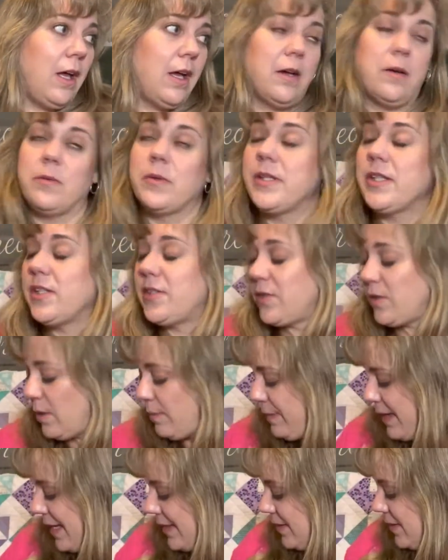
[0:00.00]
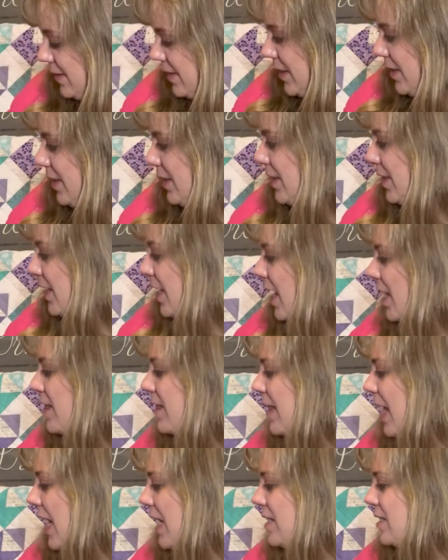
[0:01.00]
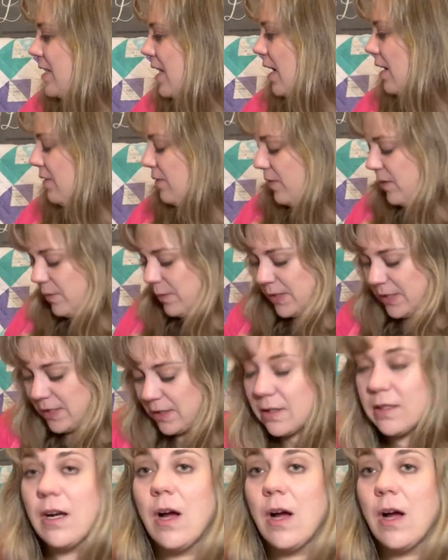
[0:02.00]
When the storm passes, I need to cut that down for the winter.